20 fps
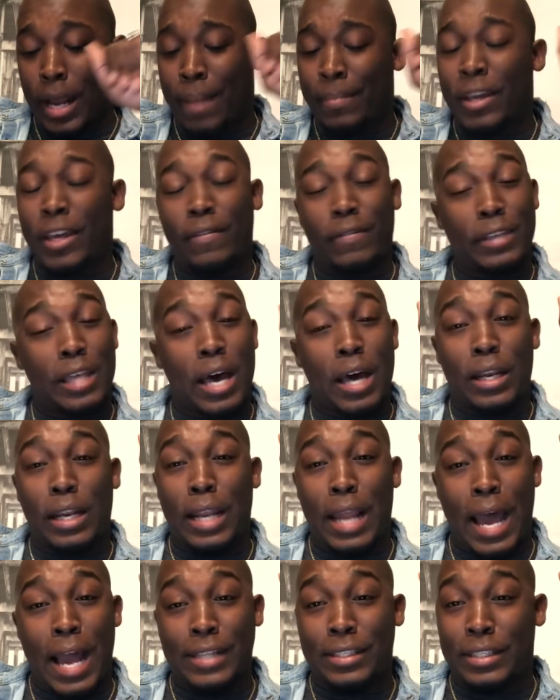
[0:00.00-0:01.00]
I'm giving y'all a
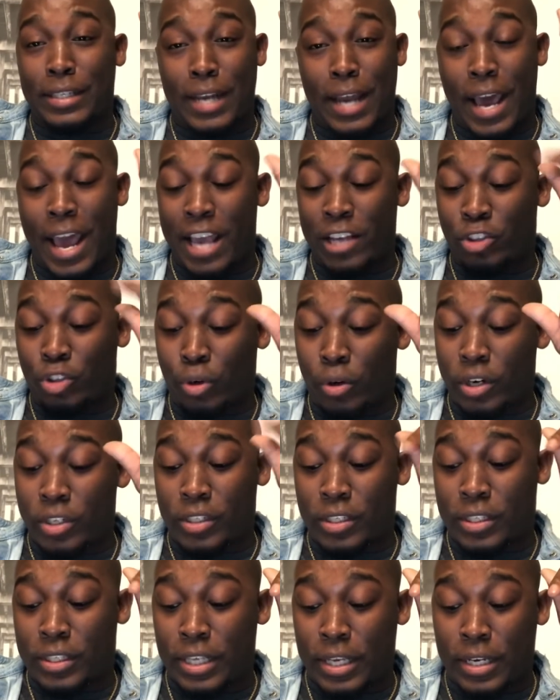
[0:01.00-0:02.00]
lot tonight.
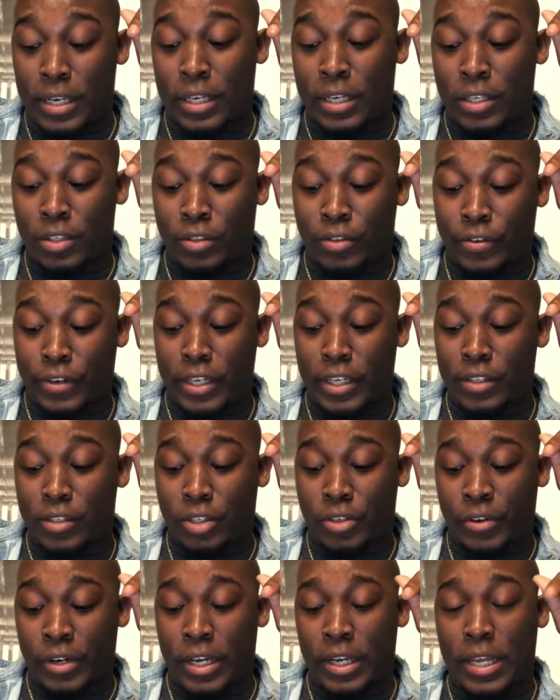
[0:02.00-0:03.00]
George is sitting in his green
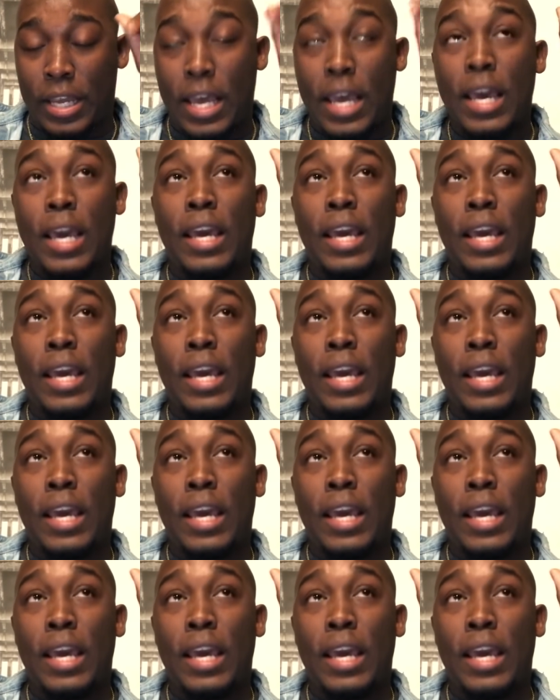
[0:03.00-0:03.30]
screen,